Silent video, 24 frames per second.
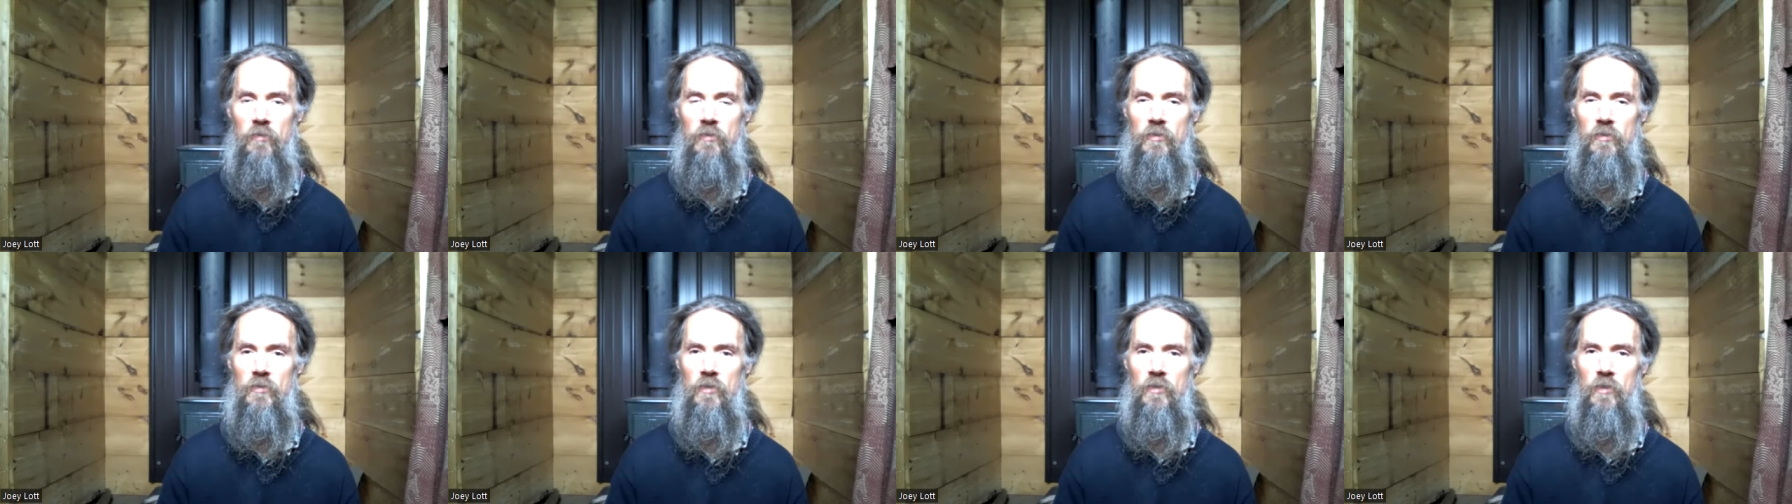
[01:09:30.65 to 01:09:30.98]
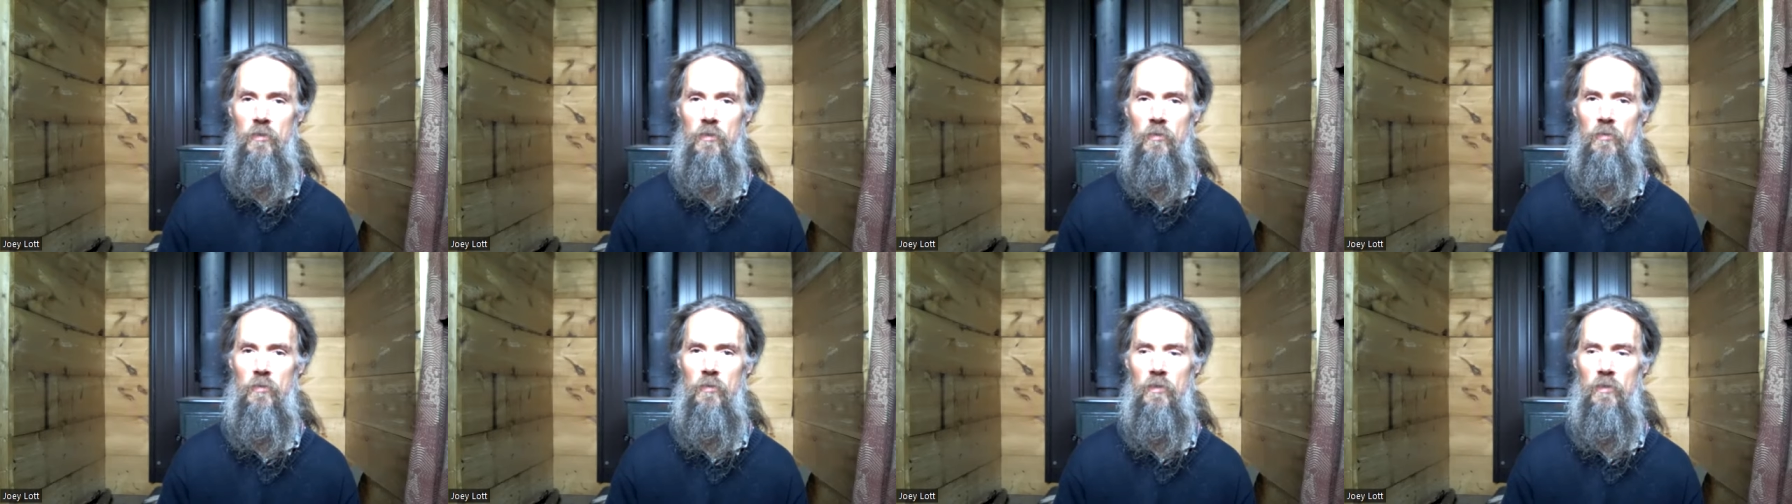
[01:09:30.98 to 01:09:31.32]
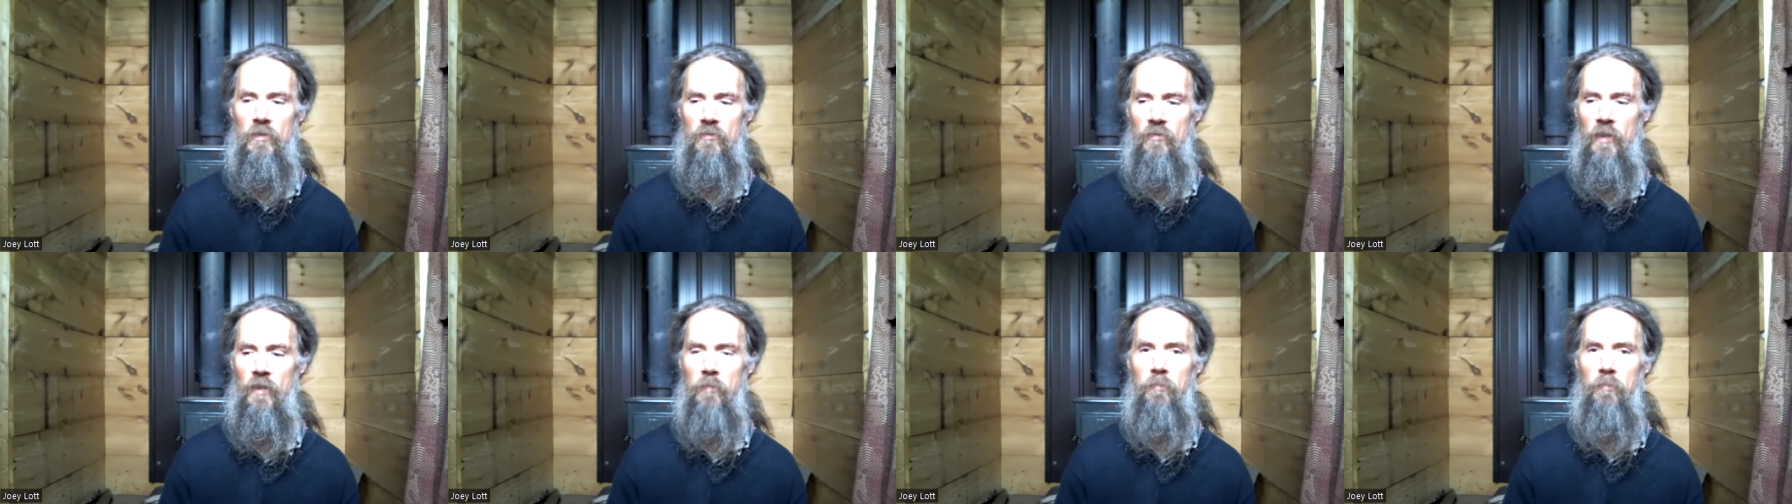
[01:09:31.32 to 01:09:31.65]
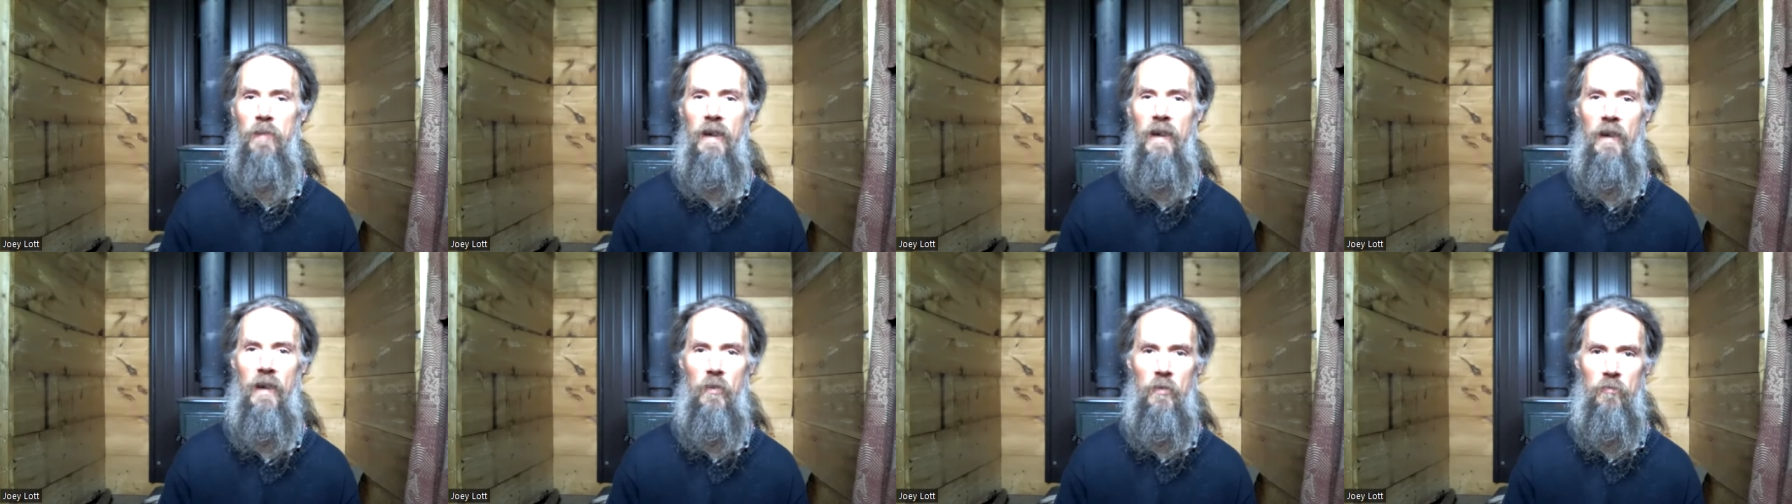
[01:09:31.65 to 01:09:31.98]
So, it's very
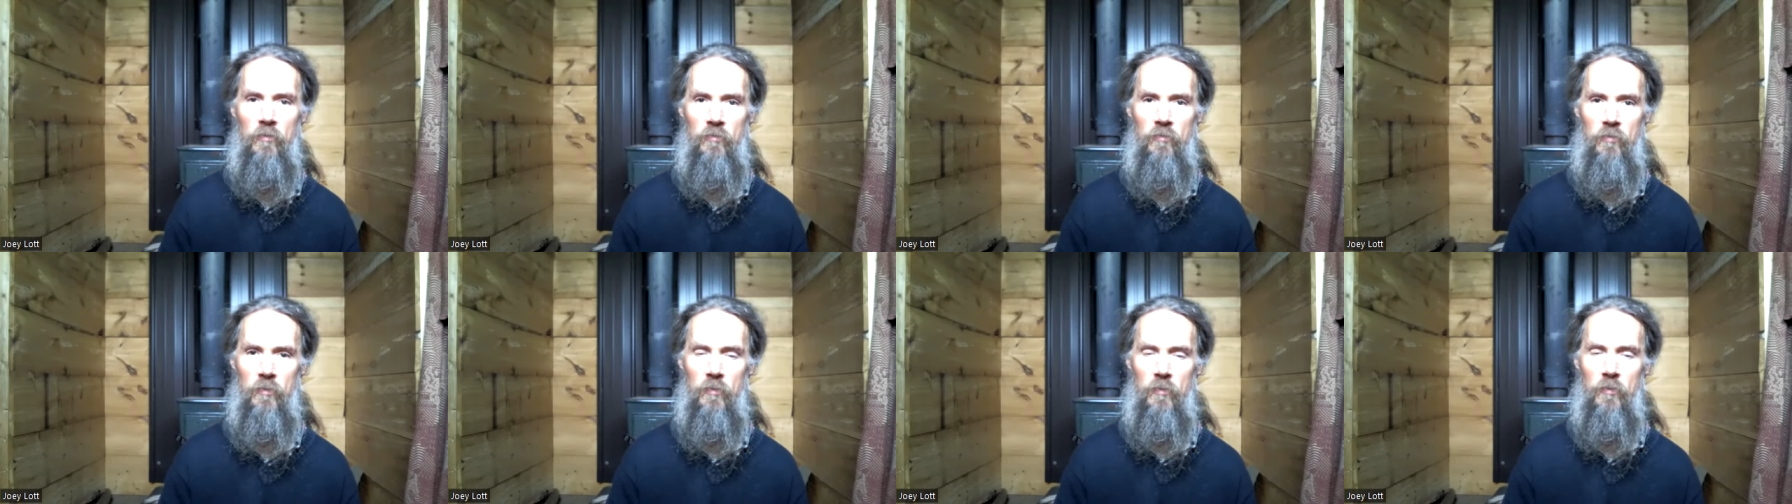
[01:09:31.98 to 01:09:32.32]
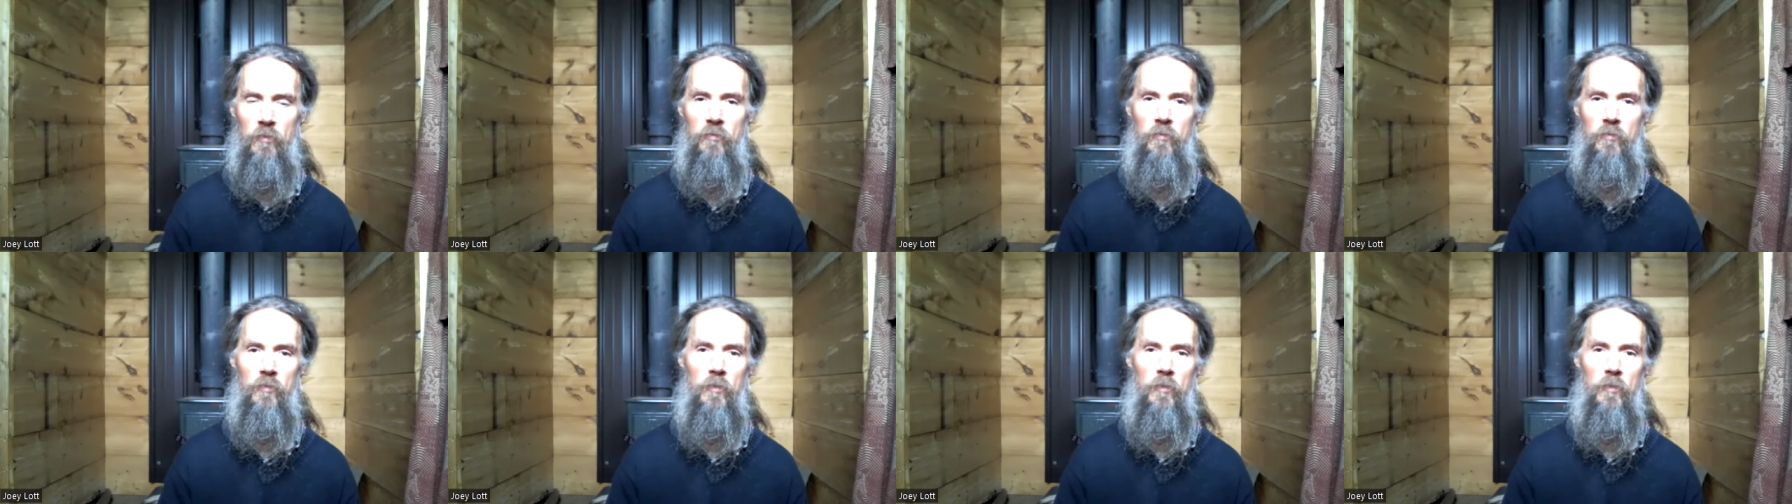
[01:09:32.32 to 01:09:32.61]
powerful